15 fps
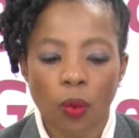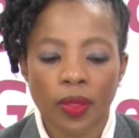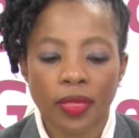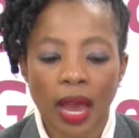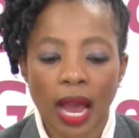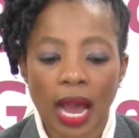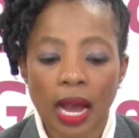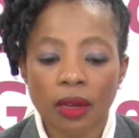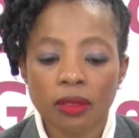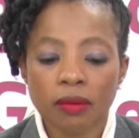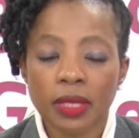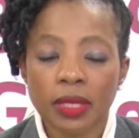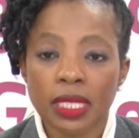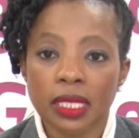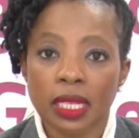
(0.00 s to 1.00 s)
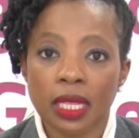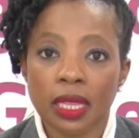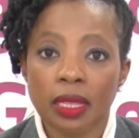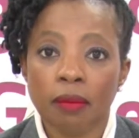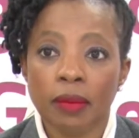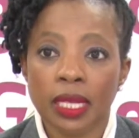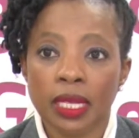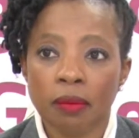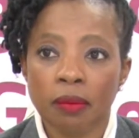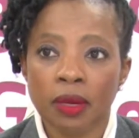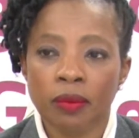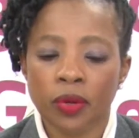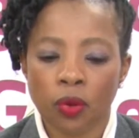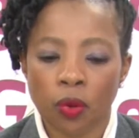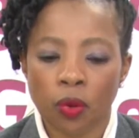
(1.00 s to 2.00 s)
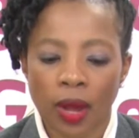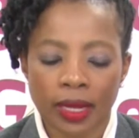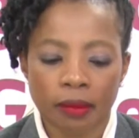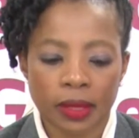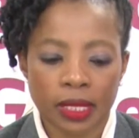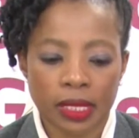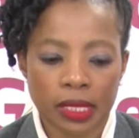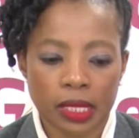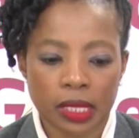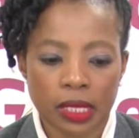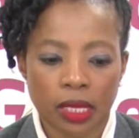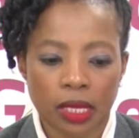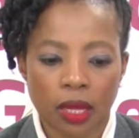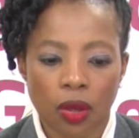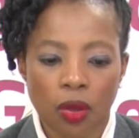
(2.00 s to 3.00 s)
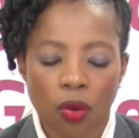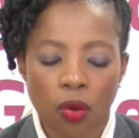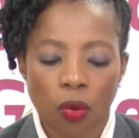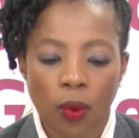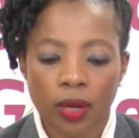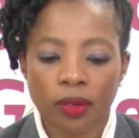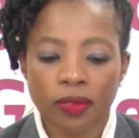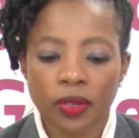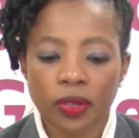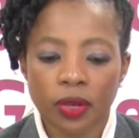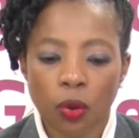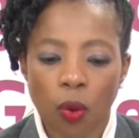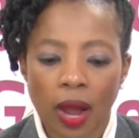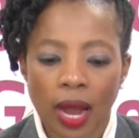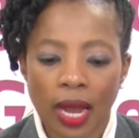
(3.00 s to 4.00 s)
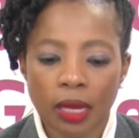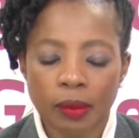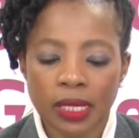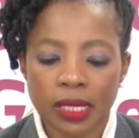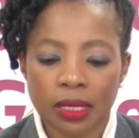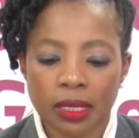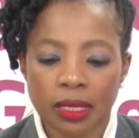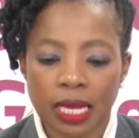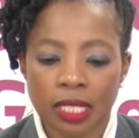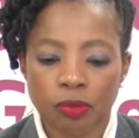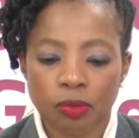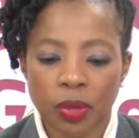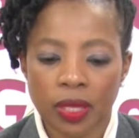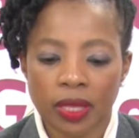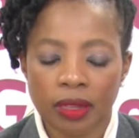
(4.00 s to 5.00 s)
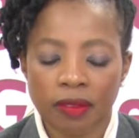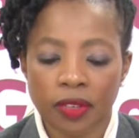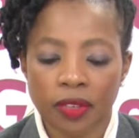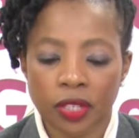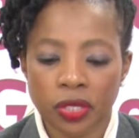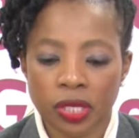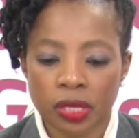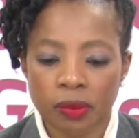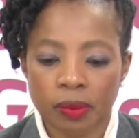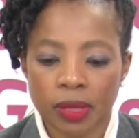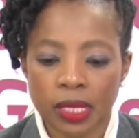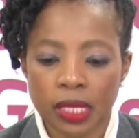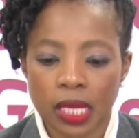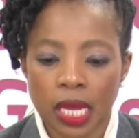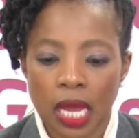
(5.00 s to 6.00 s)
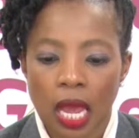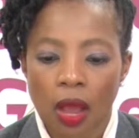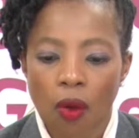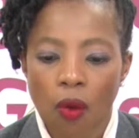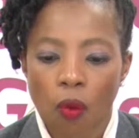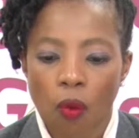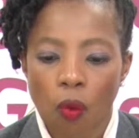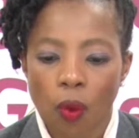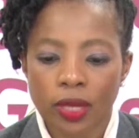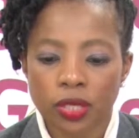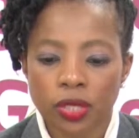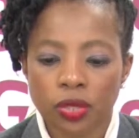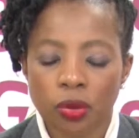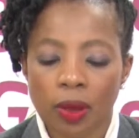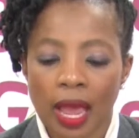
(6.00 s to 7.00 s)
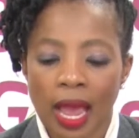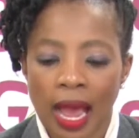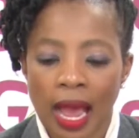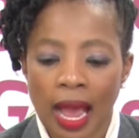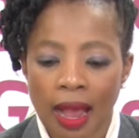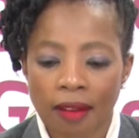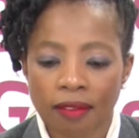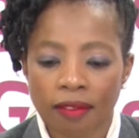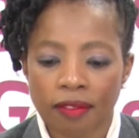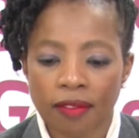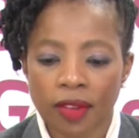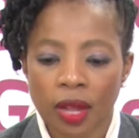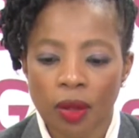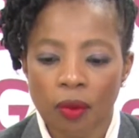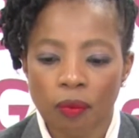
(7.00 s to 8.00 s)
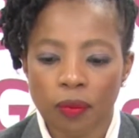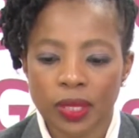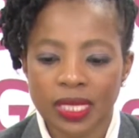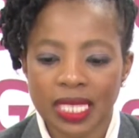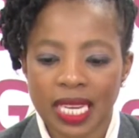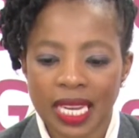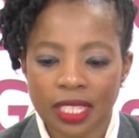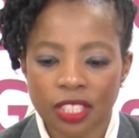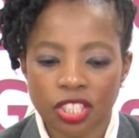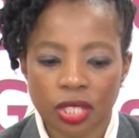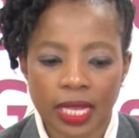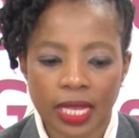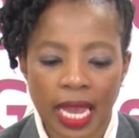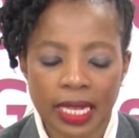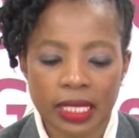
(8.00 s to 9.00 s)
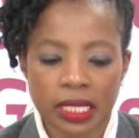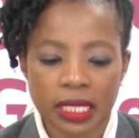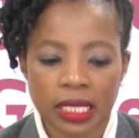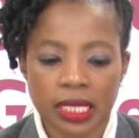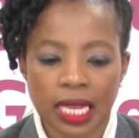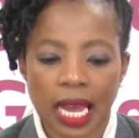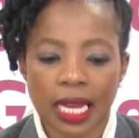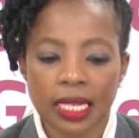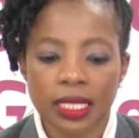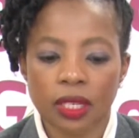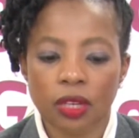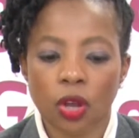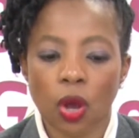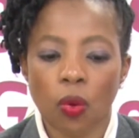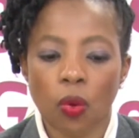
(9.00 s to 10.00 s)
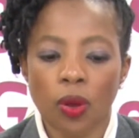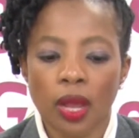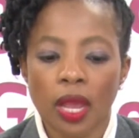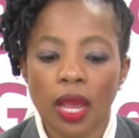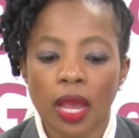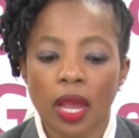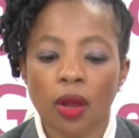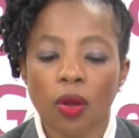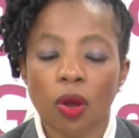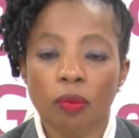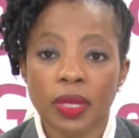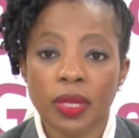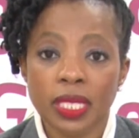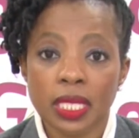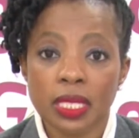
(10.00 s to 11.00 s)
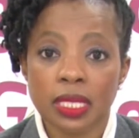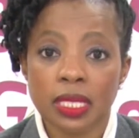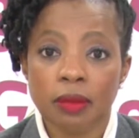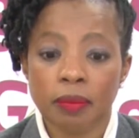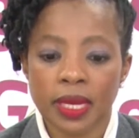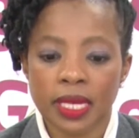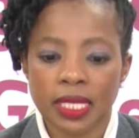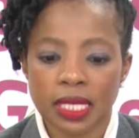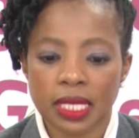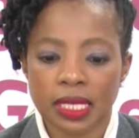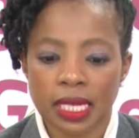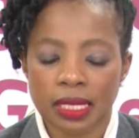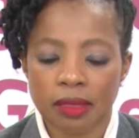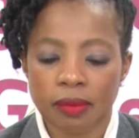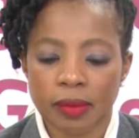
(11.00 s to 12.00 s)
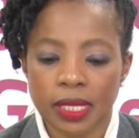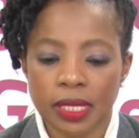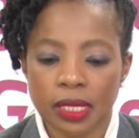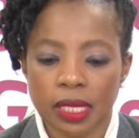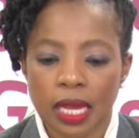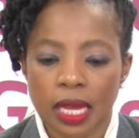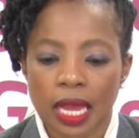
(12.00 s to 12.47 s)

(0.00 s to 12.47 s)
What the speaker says: without meeting the minimum requirements. One of the requirements, as per the advertisement, was to have potential candidates undergo a competency-based assessment